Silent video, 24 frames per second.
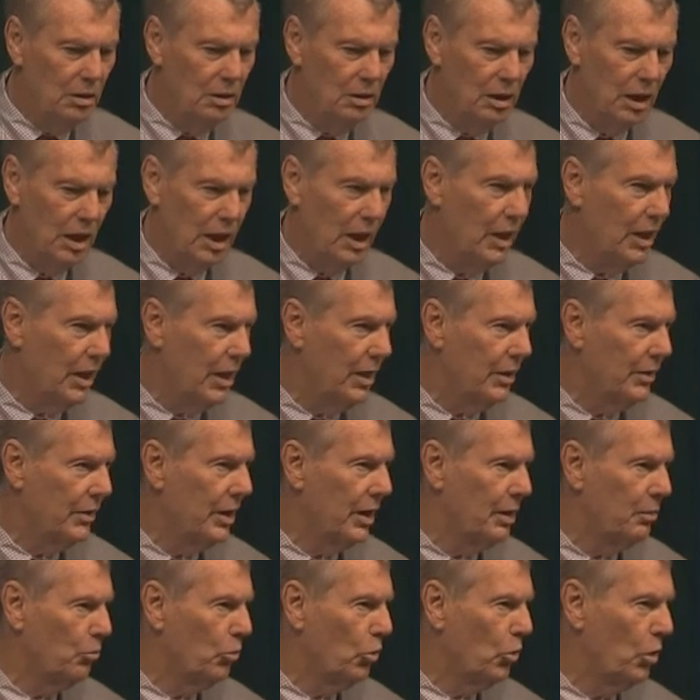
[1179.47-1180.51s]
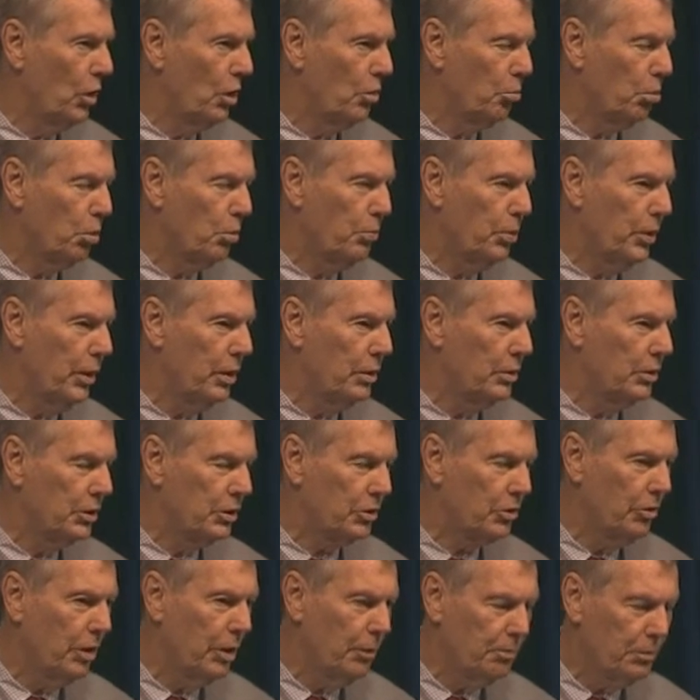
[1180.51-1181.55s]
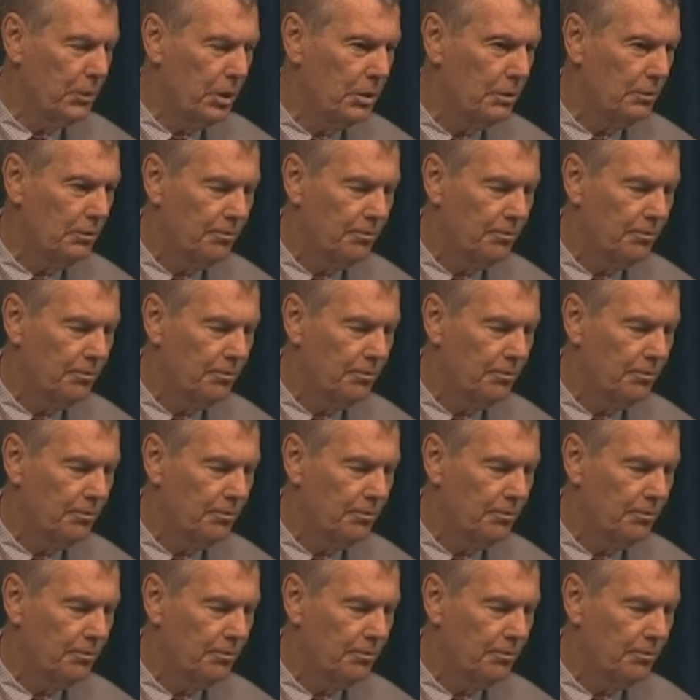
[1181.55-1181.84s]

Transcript: I had that morning prepared a script,